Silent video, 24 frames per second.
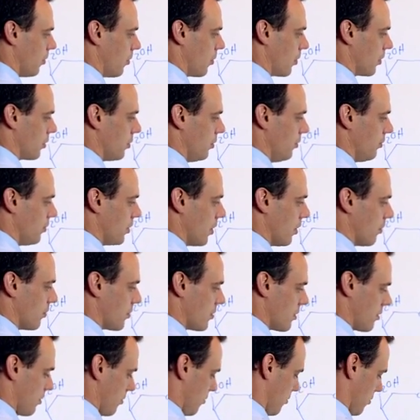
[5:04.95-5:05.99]
or
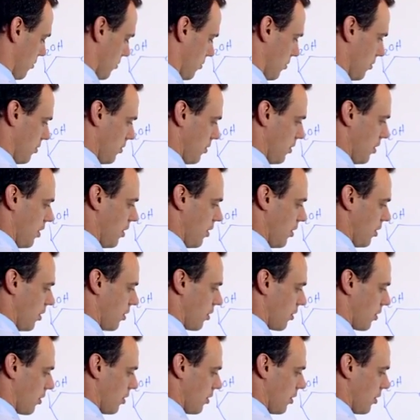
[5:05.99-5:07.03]
glucose.
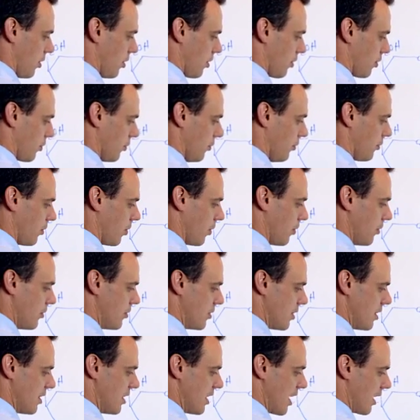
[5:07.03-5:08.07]

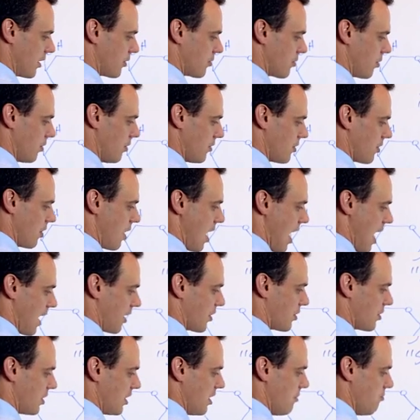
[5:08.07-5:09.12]
Glucose and dextrose
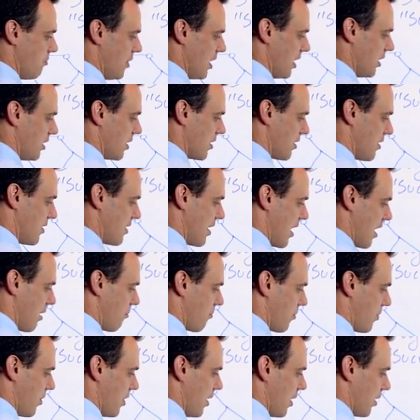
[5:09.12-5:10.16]
actually mean the
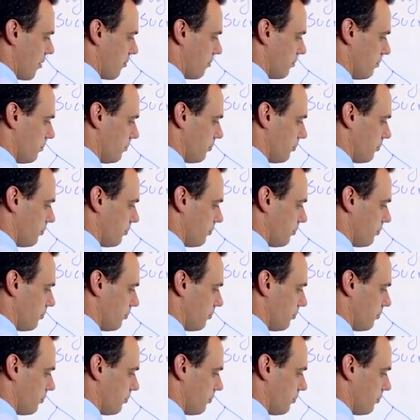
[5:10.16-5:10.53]
same thing.